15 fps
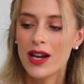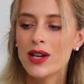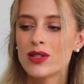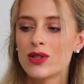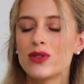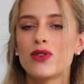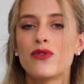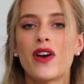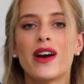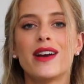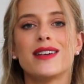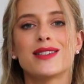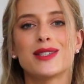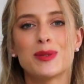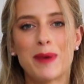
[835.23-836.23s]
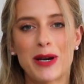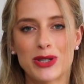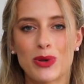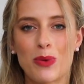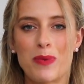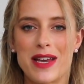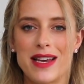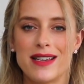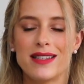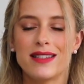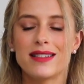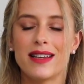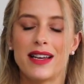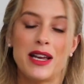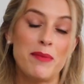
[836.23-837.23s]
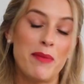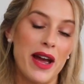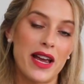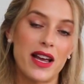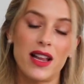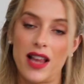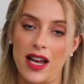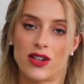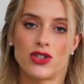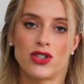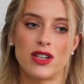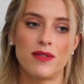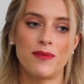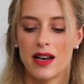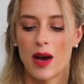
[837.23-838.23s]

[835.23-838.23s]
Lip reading: So it's a very special piece in my collection.